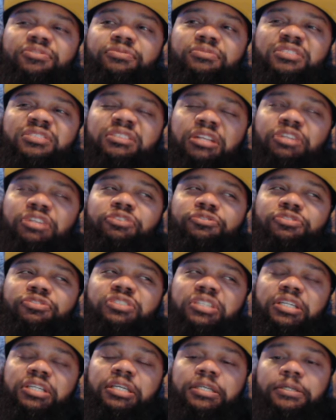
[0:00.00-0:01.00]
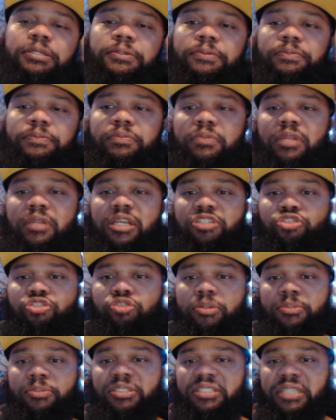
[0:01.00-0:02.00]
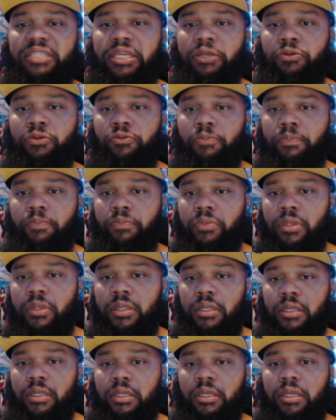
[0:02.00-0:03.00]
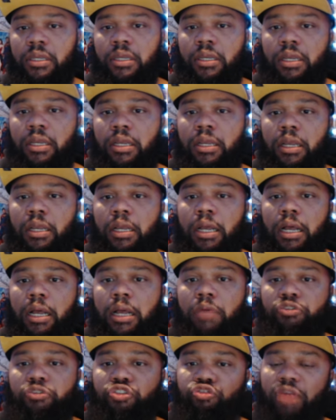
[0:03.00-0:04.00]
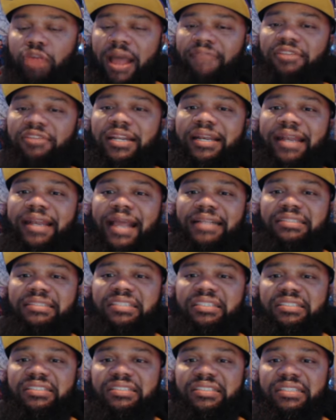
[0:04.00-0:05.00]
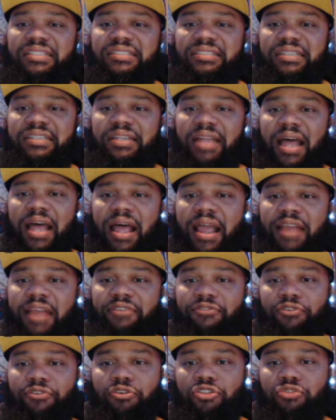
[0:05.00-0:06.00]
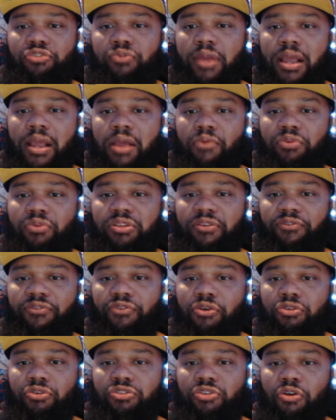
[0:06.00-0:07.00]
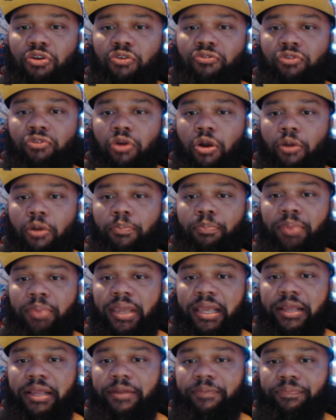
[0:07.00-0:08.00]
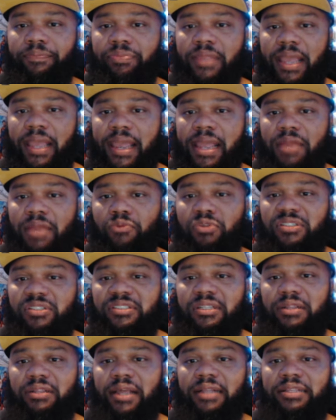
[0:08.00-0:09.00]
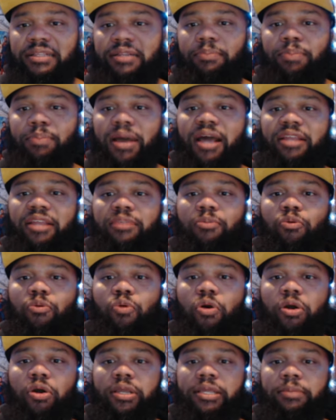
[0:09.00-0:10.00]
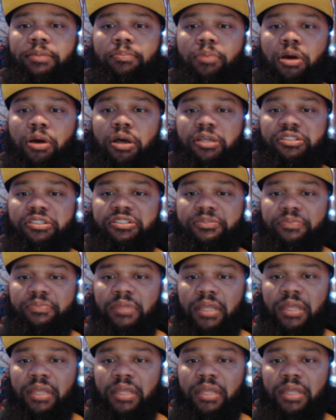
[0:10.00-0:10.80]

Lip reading: physique, extremely skilled. Was drafted in 1969, first round with the first overall pick, and was selected by the Milwaukee Bucks.